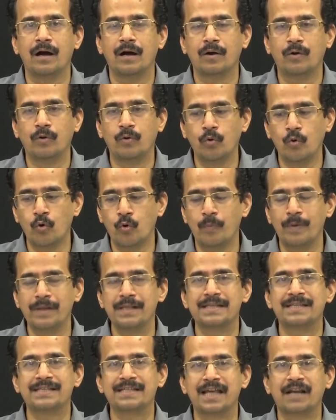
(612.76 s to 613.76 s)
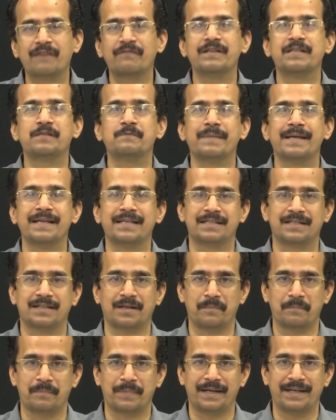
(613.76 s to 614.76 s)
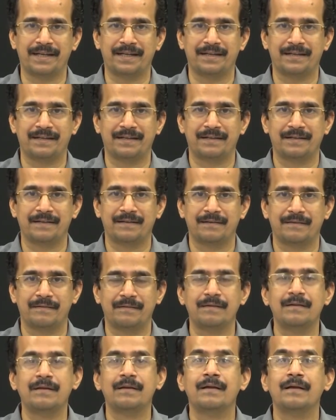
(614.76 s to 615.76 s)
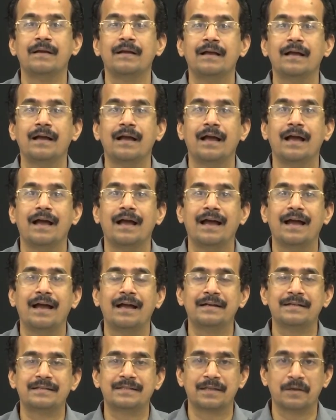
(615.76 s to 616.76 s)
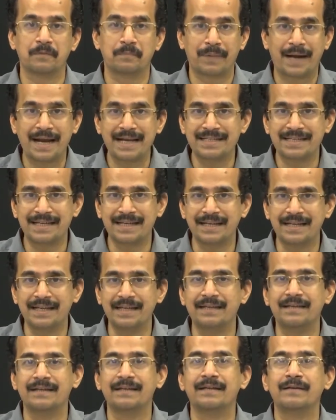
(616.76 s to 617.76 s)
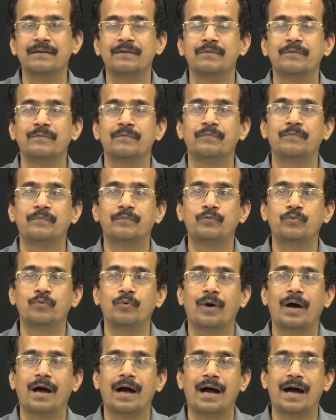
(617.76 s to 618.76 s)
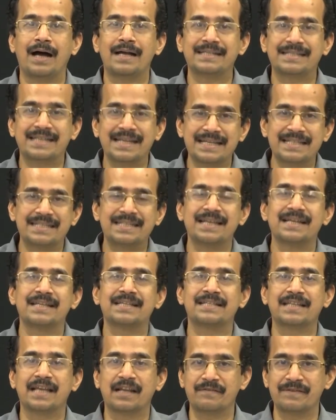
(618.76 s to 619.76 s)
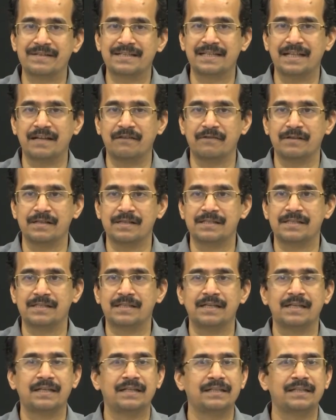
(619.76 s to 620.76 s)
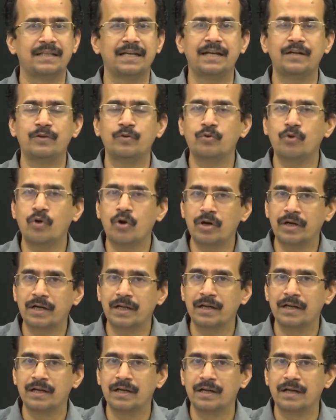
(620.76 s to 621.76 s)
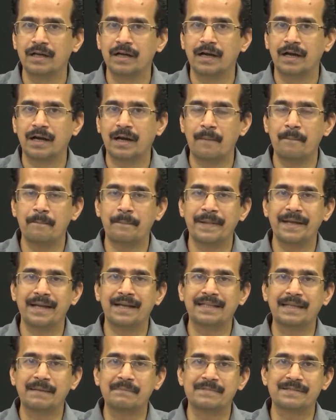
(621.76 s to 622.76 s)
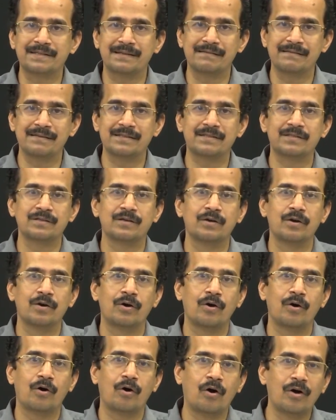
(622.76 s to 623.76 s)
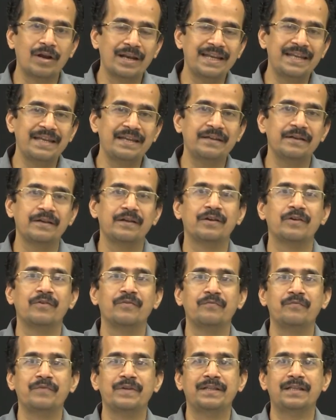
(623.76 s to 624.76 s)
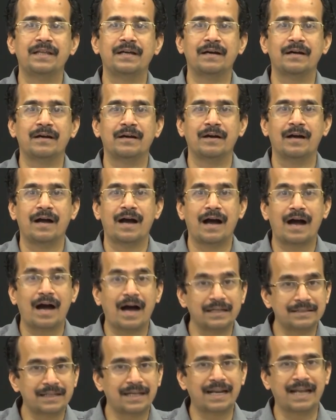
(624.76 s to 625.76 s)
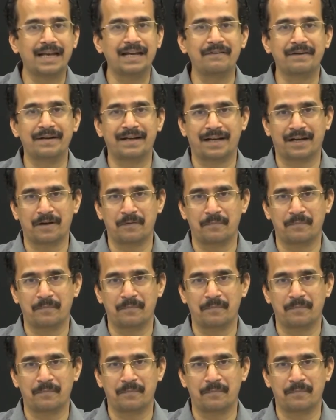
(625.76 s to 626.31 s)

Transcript: compare themselves only with the other elevator companies. They started their service indicators with the great service providers in the hospitality industry like Carlton Hotel.